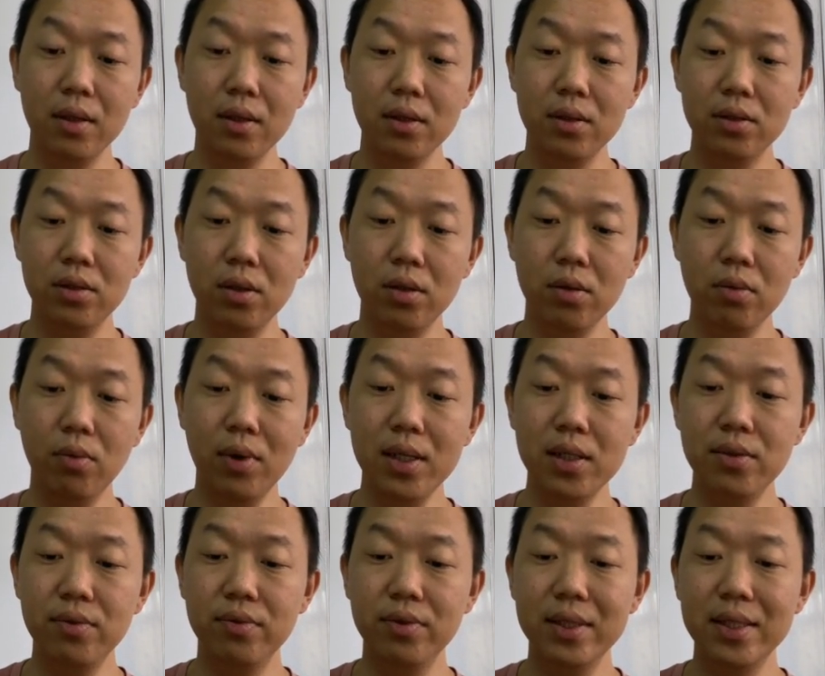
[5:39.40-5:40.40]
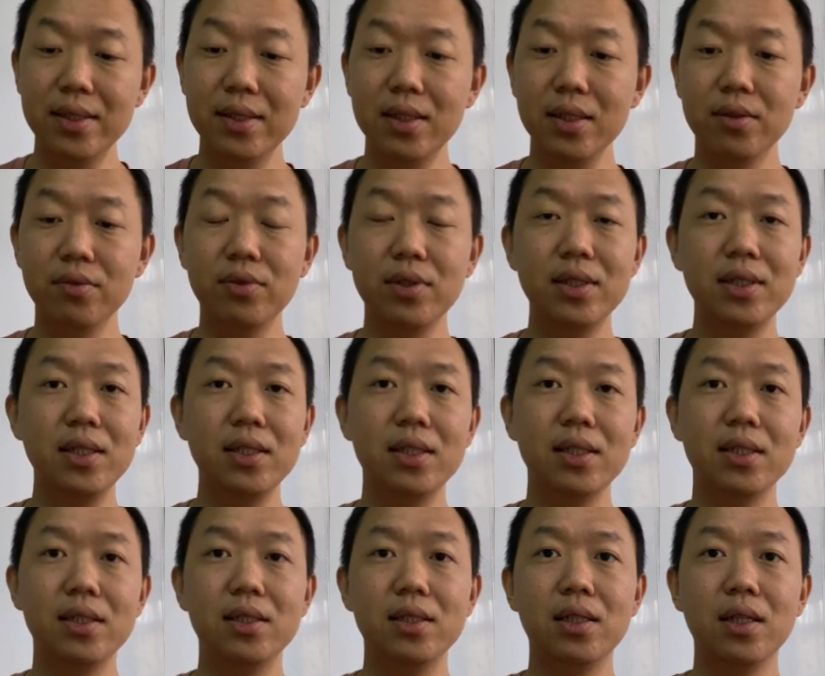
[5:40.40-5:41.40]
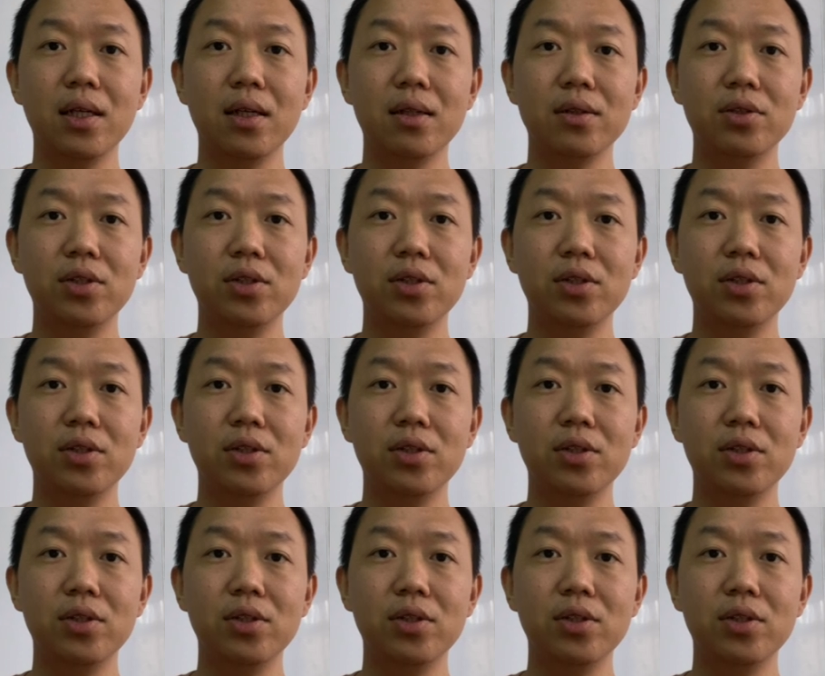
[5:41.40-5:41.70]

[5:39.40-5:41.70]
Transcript: So what is freezing? Freezing is the